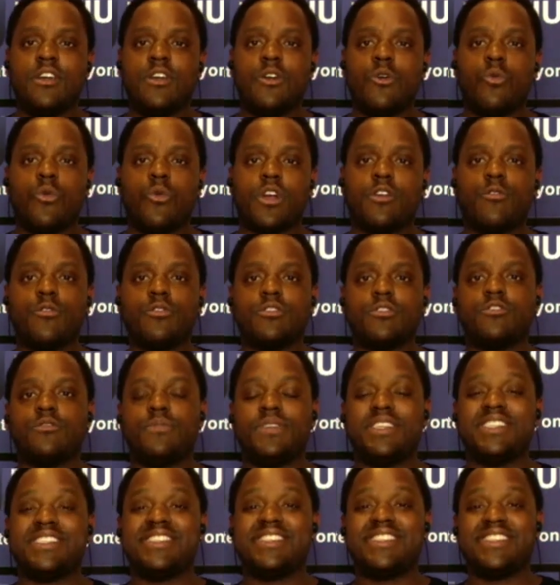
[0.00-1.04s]
we're going to
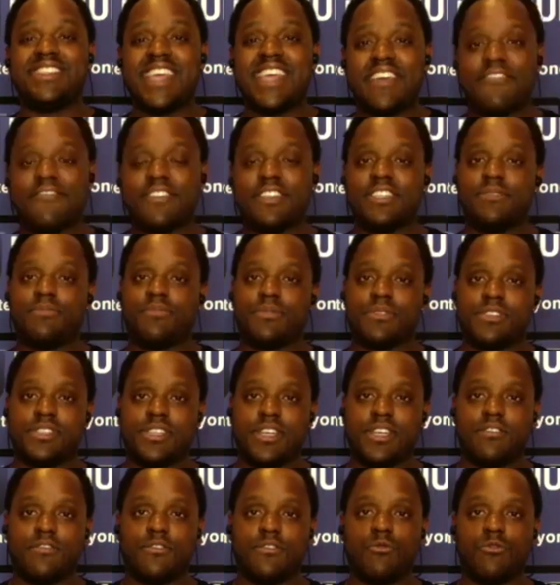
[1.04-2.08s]
be
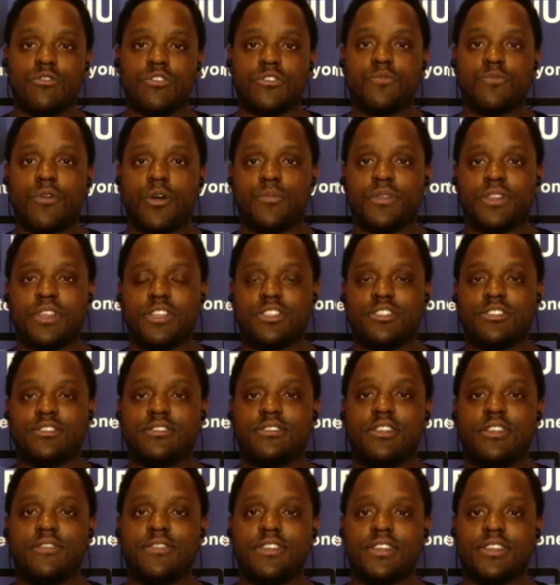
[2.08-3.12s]
70% of the world's population is
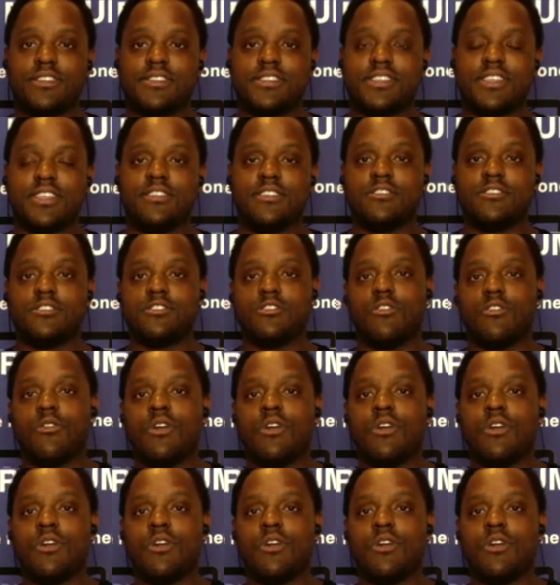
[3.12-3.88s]
living in cities. So